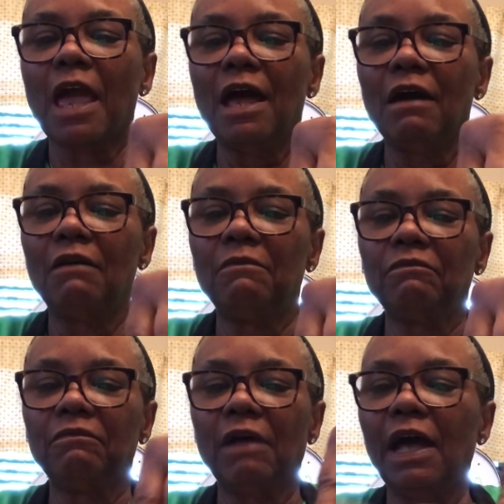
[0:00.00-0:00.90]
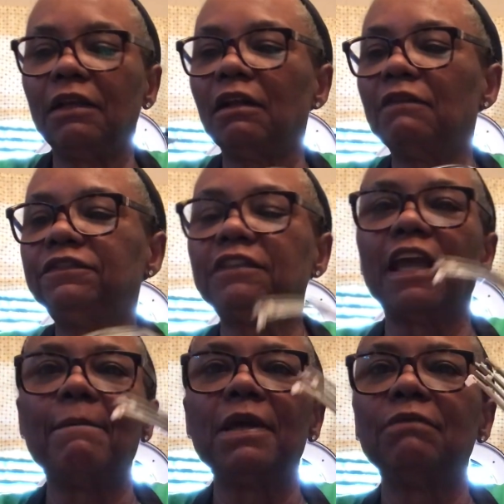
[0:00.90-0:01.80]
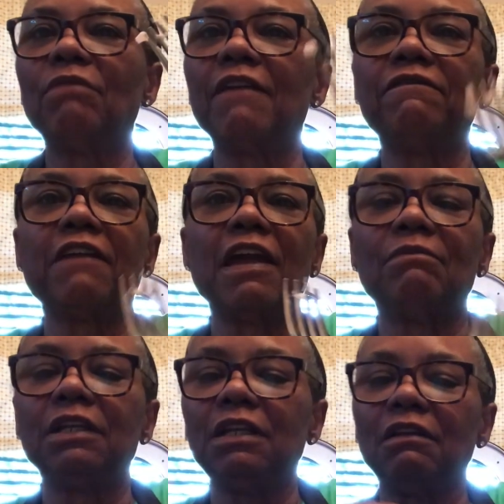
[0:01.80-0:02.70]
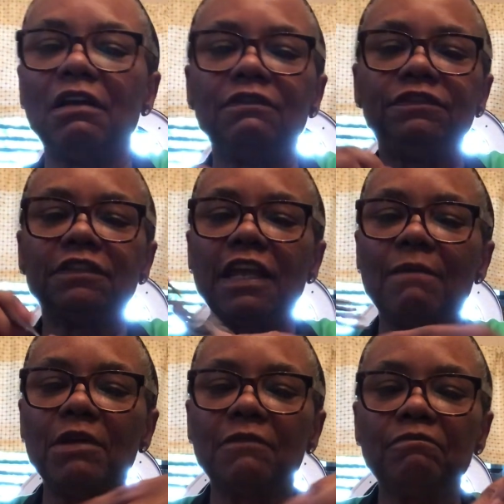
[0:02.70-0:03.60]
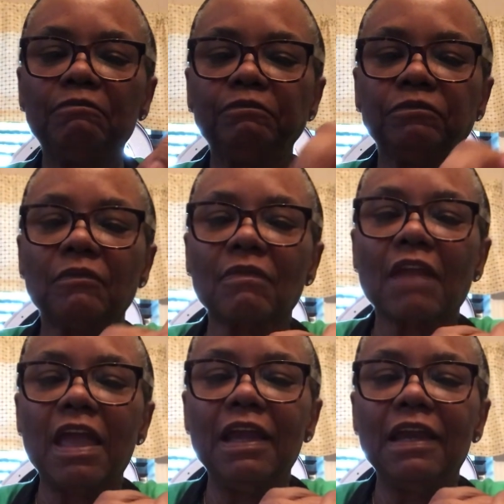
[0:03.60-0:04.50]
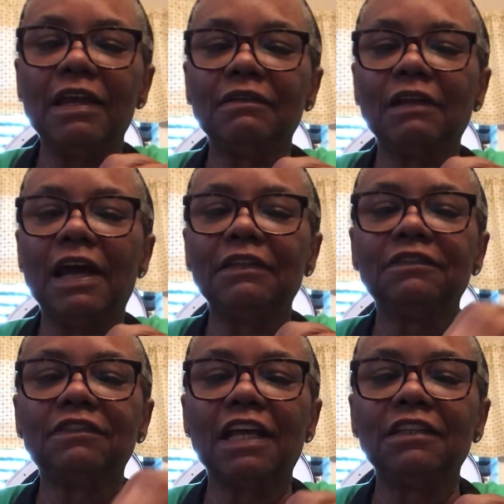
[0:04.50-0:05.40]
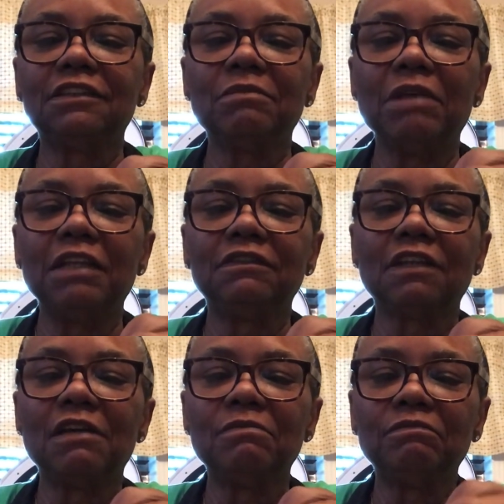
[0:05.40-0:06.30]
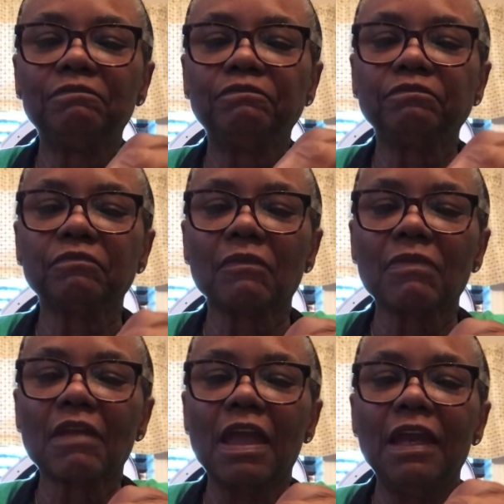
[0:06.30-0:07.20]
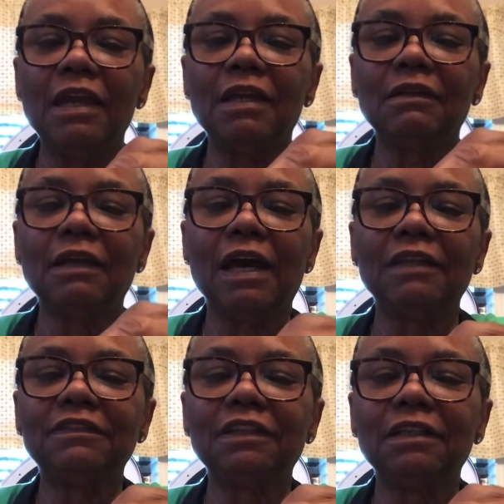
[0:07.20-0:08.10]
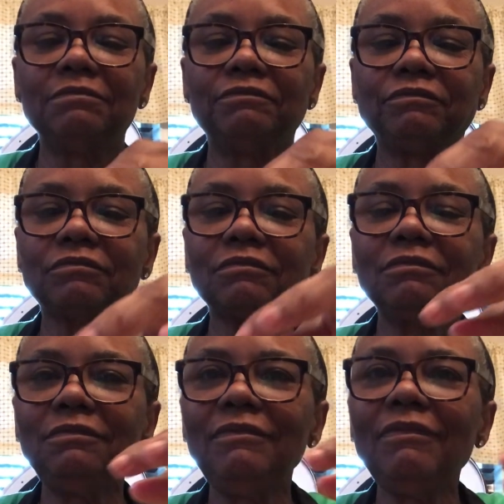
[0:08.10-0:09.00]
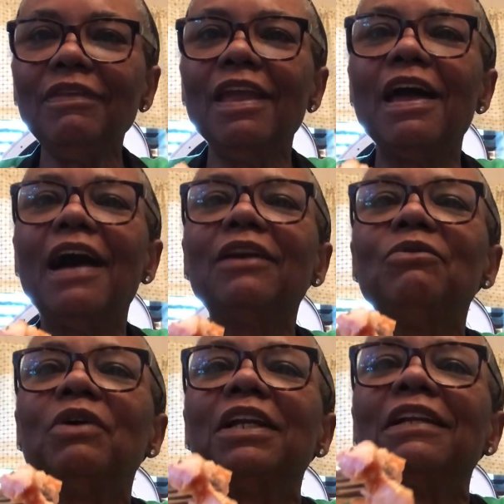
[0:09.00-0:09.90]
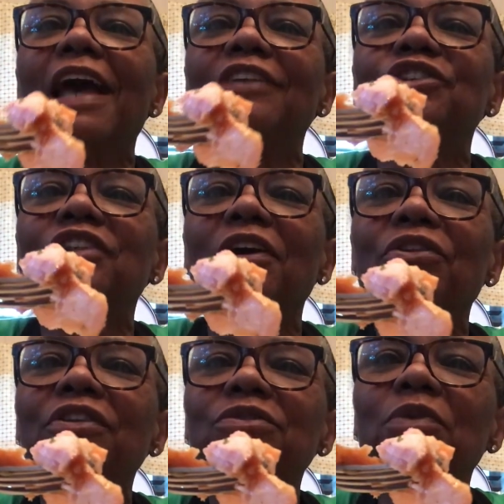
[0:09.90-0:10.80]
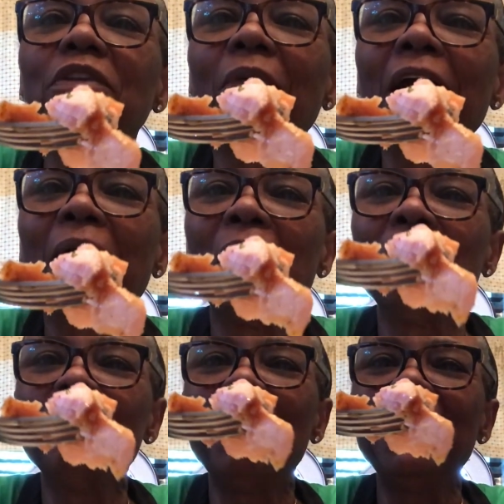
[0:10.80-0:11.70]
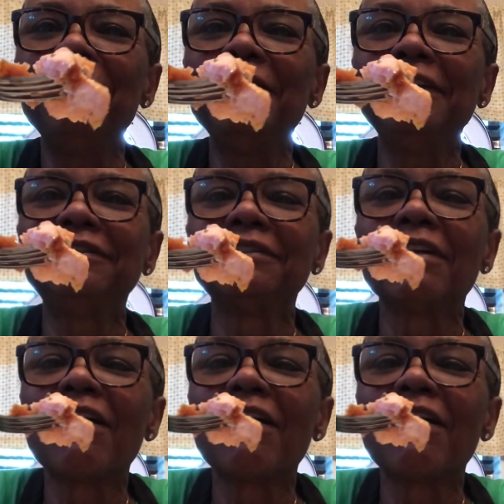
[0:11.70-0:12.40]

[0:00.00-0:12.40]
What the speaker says: I love salmon. My family loves salmon. And I decided to make some. And I said, I don't want to not share this with my Karma babies.